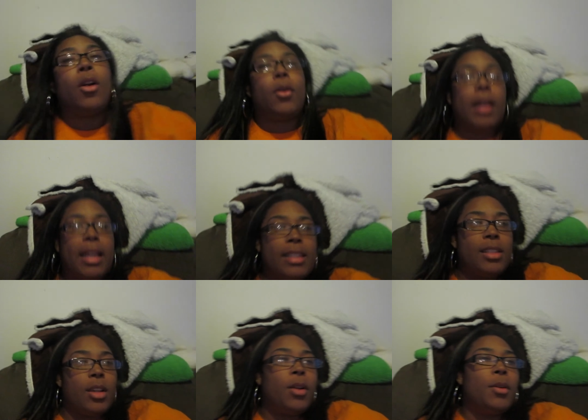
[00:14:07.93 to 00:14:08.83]
Okay,
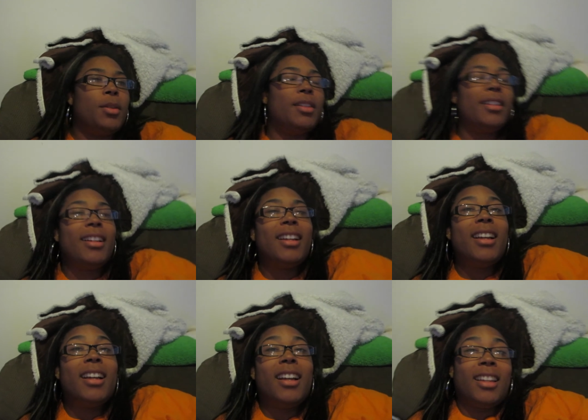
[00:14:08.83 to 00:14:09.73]
so
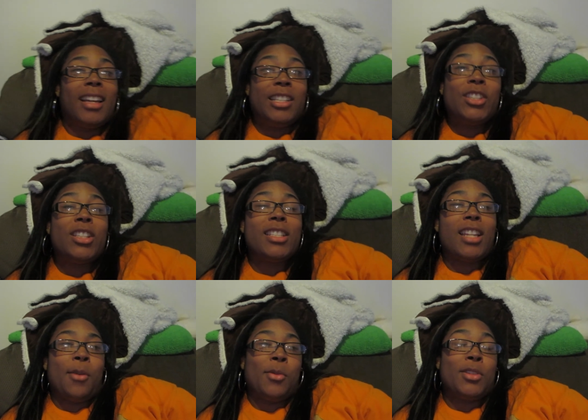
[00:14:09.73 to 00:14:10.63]
Elijah does
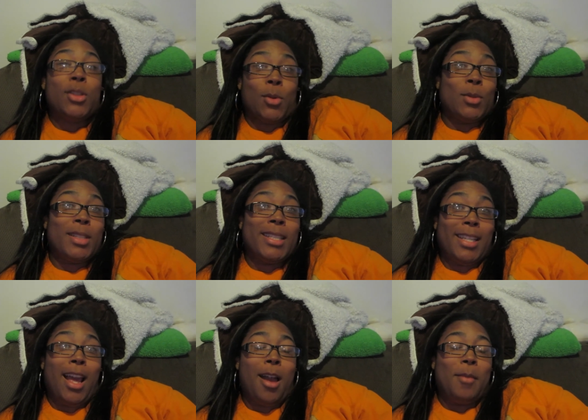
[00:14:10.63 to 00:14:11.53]
not want school to
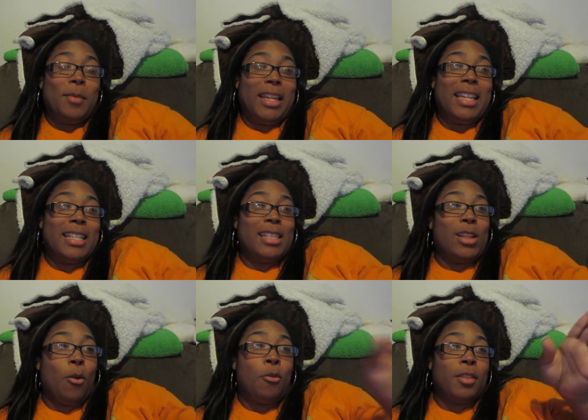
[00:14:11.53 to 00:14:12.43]
stop. He is
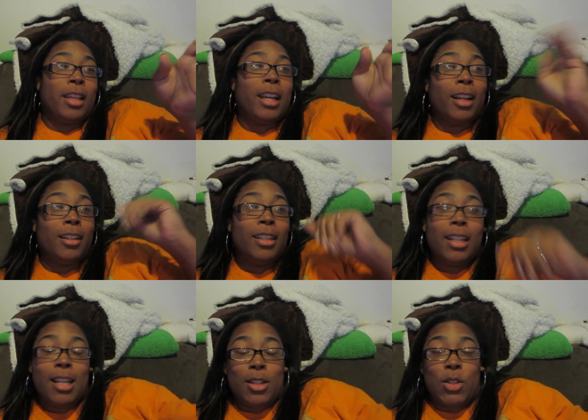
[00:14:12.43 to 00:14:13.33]
over there
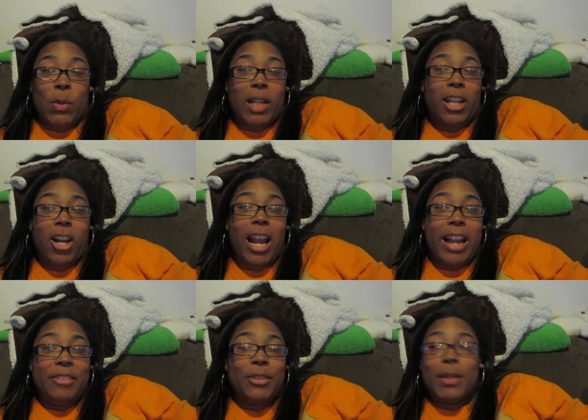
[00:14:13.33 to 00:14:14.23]
doing a
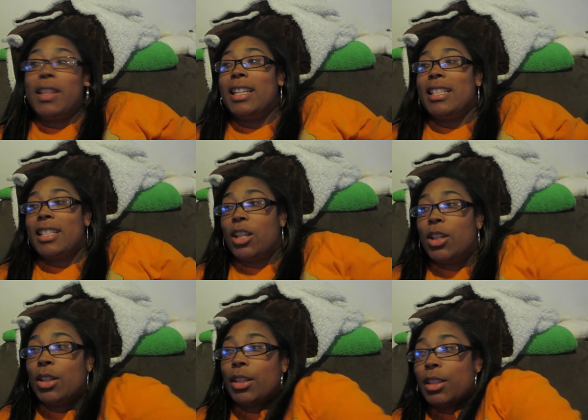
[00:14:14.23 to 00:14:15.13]
craft with his
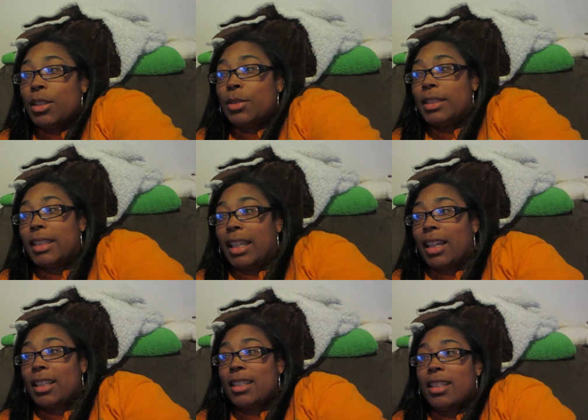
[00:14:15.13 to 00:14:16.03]
glue
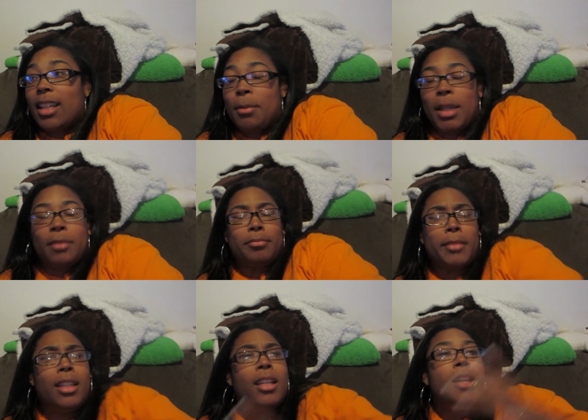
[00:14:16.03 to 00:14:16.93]
stick. I mean,
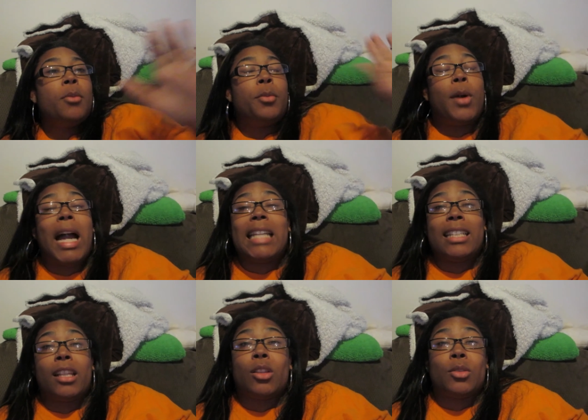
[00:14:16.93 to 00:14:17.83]
well, I
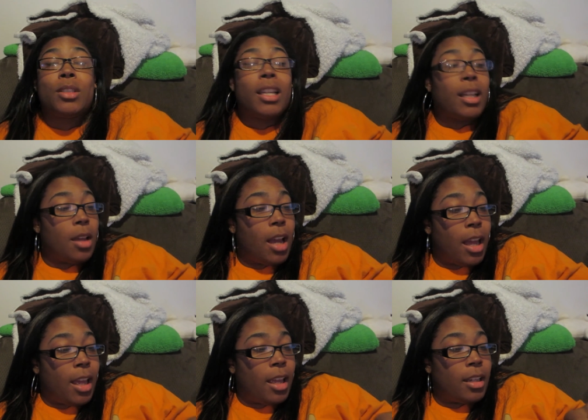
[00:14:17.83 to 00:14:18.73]
did the glue stick
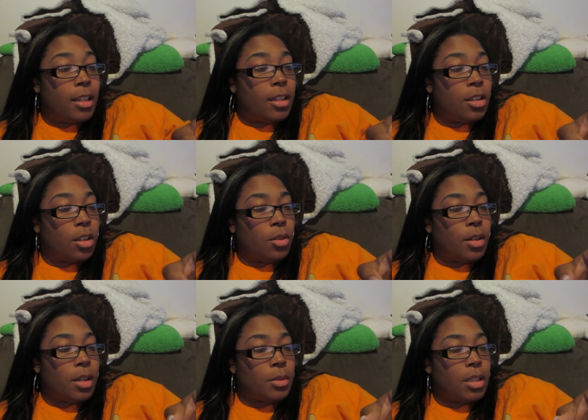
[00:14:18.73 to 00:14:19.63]
and the glue
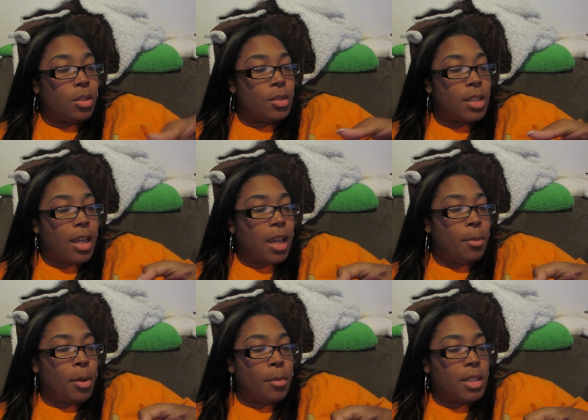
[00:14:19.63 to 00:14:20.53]
gun with the glue stick, and I
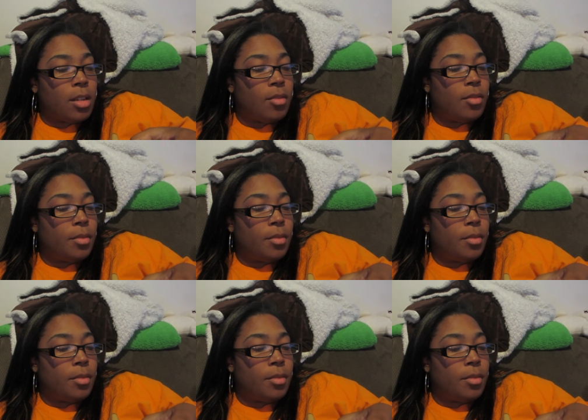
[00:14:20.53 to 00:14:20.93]
burnt myself